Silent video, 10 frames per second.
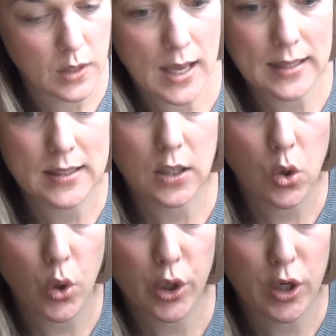And it's a
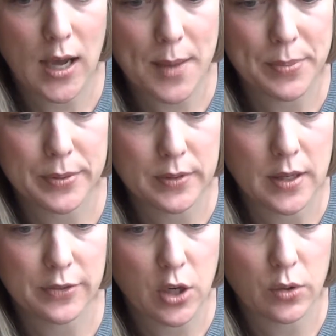1/4 cup
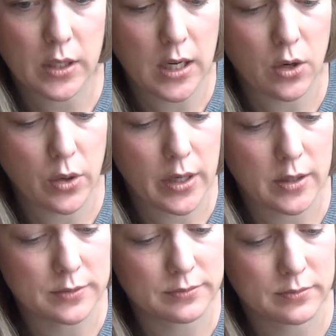of coconut oil.